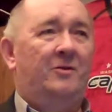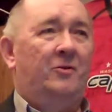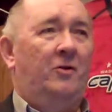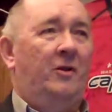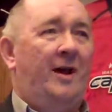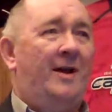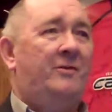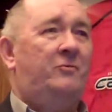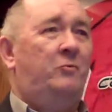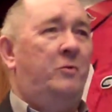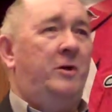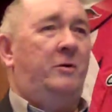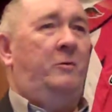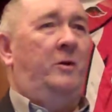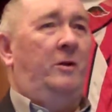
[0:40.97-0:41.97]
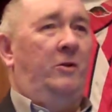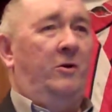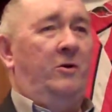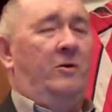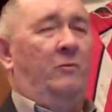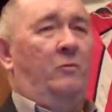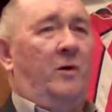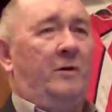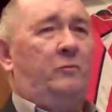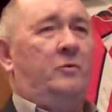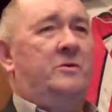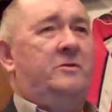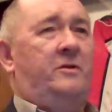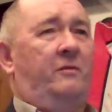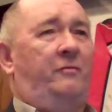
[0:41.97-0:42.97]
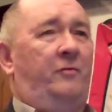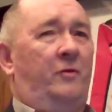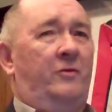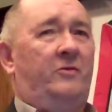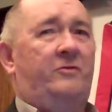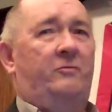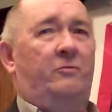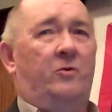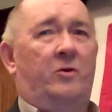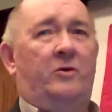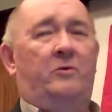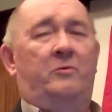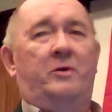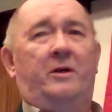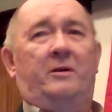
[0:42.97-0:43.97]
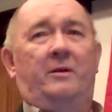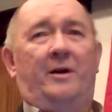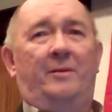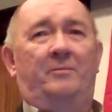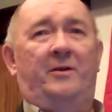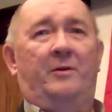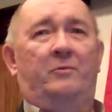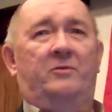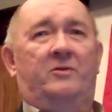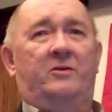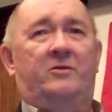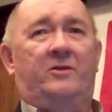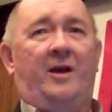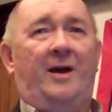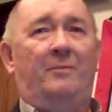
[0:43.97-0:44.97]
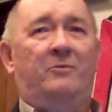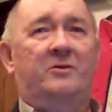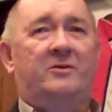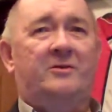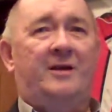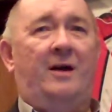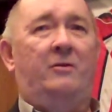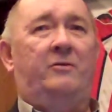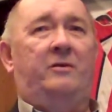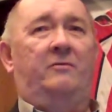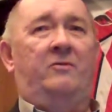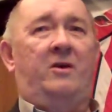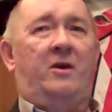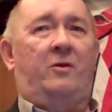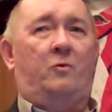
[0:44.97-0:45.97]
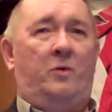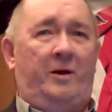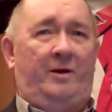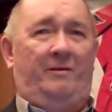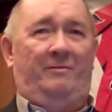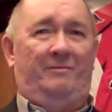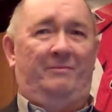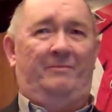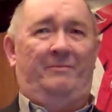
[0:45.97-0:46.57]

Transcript: So last week we learned what was the first Rotary Club that was established south of the equator.